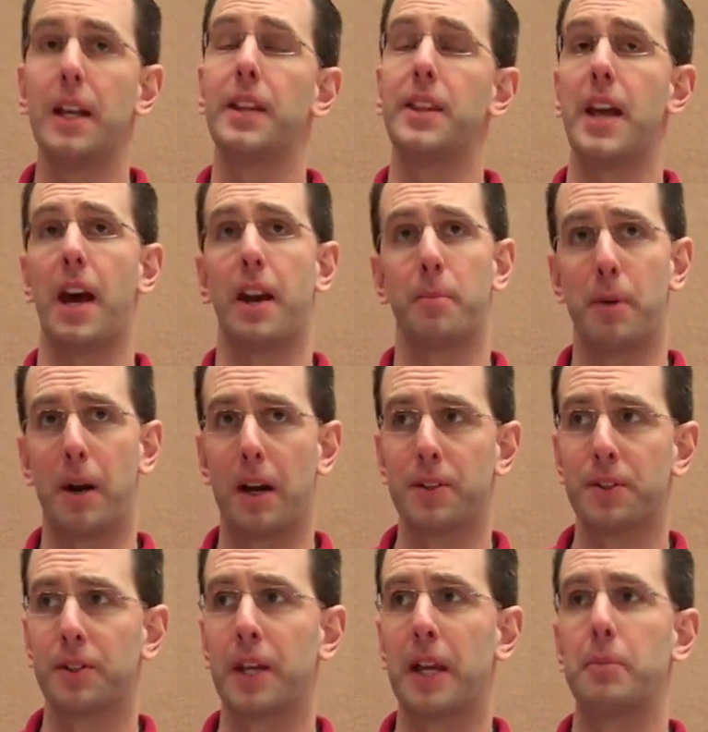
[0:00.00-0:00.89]
The
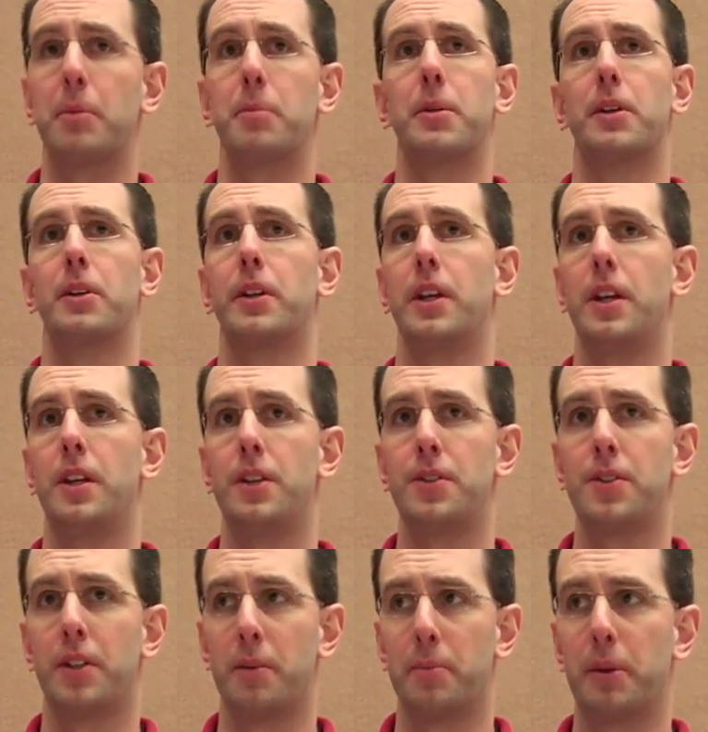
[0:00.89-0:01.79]
out-of-browser
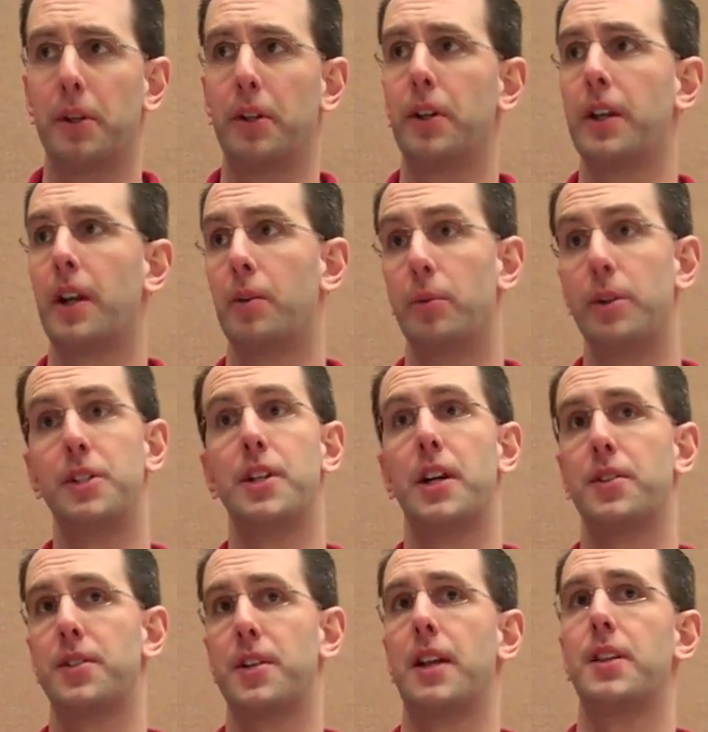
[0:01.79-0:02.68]
capabilities and the ability to kind of reach
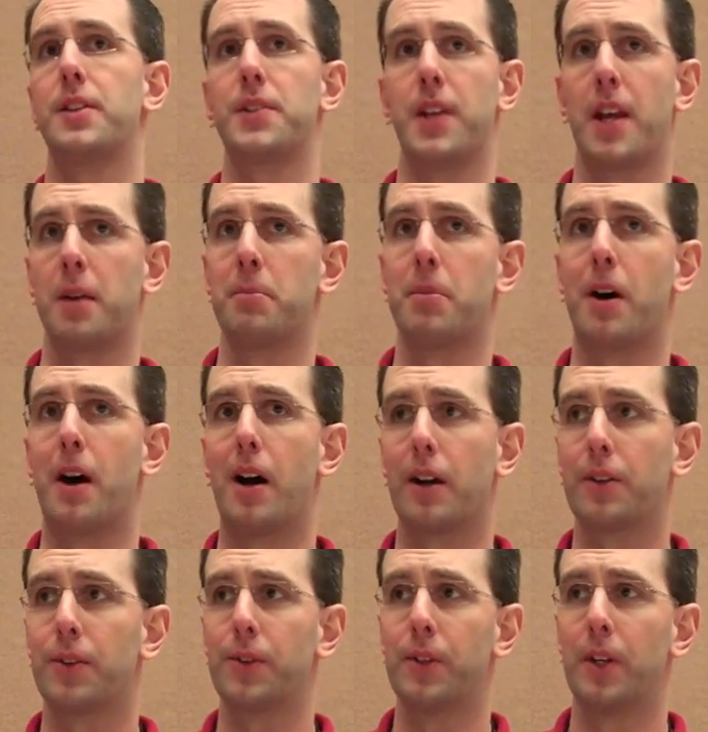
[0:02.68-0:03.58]
outside the
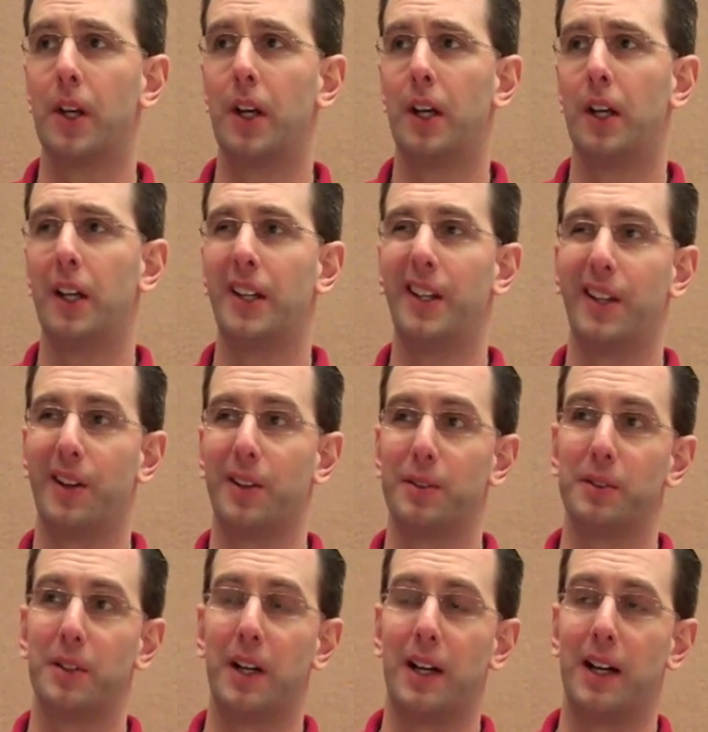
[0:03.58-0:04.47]
sandbox.
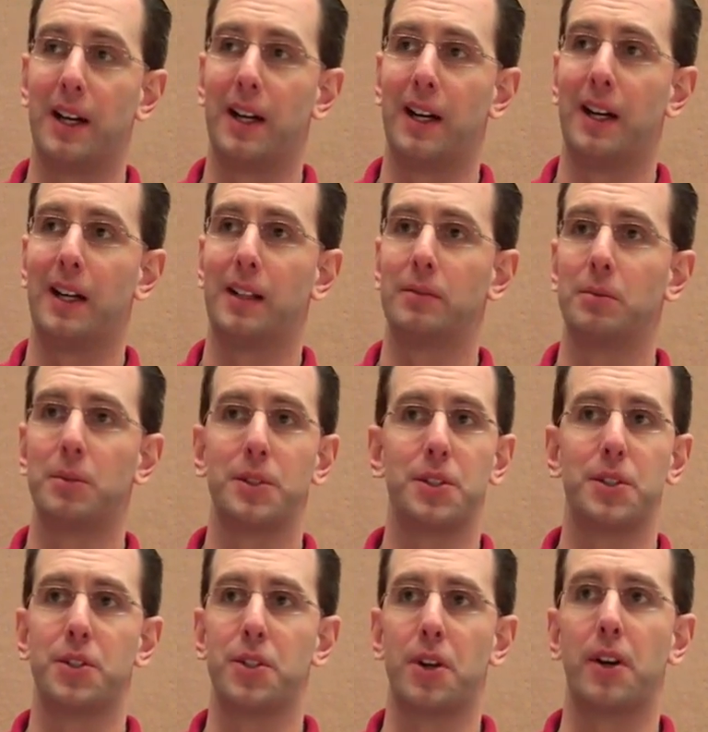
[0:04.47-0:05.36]
We're
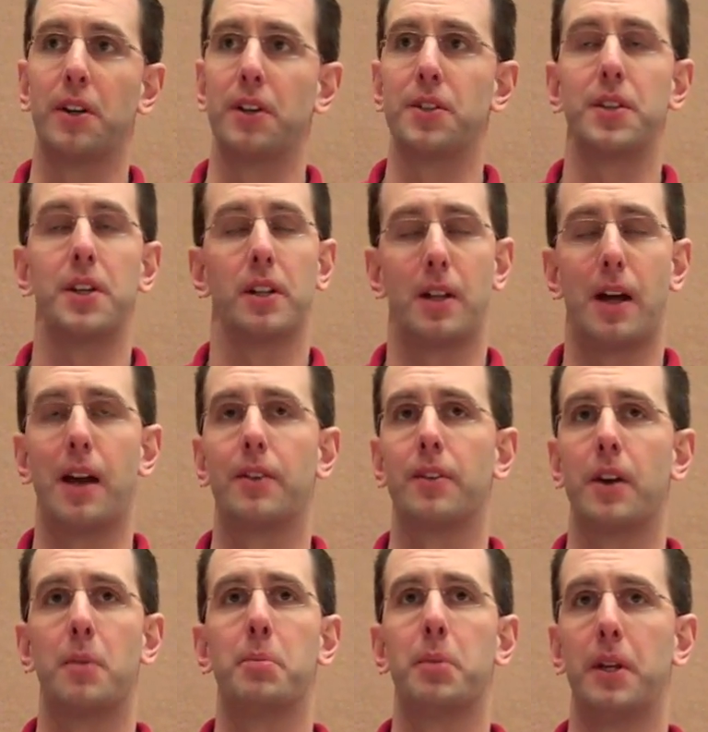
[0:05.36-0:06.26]
just starting to see a lot
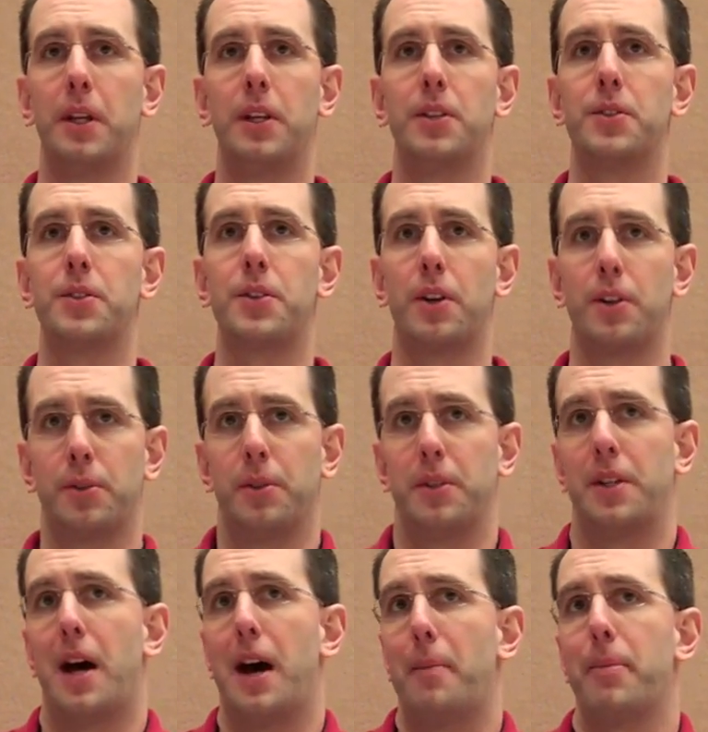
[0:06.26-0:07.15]
of companies start to
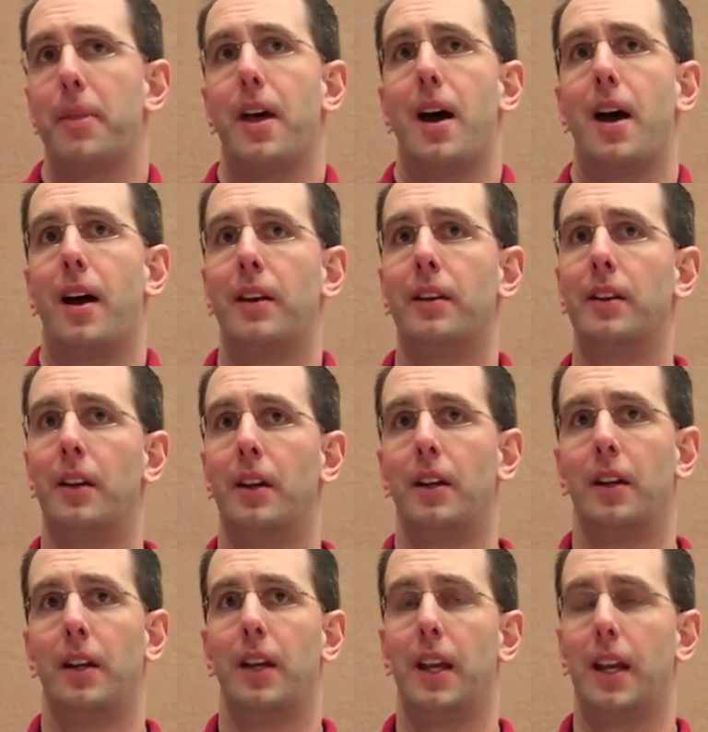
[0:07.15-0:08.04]
adopt that,
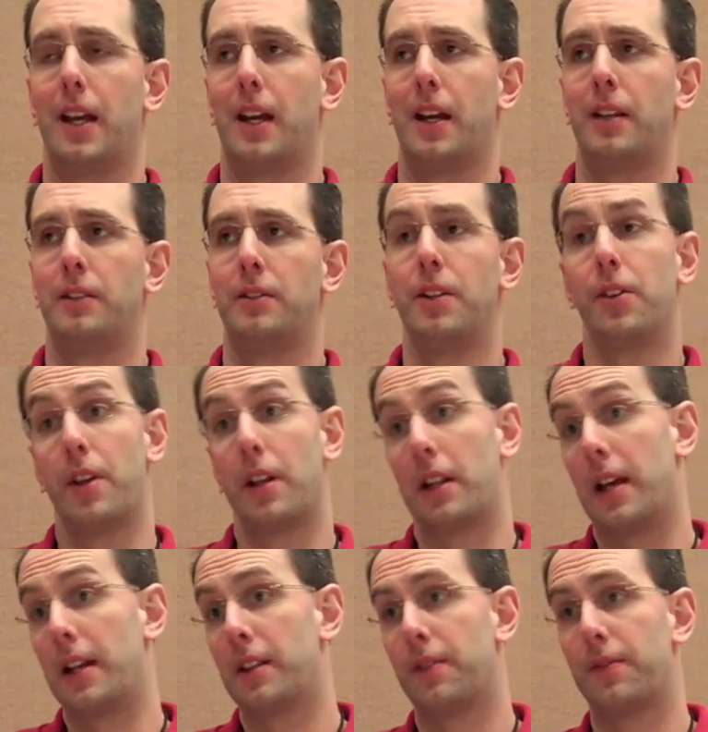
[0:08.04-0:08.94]
and they
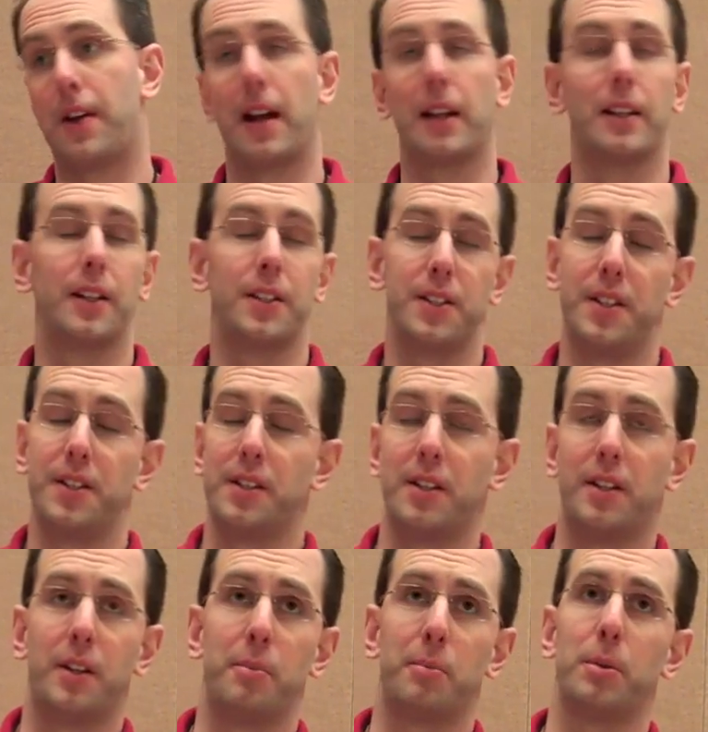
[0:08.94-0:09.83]
like the fact that it's easy
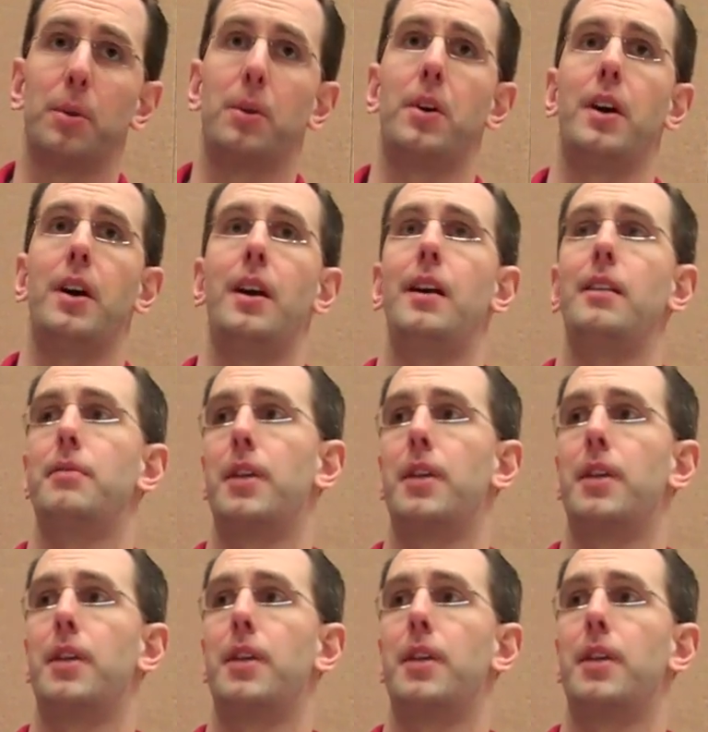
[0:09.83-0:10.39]
to deploy.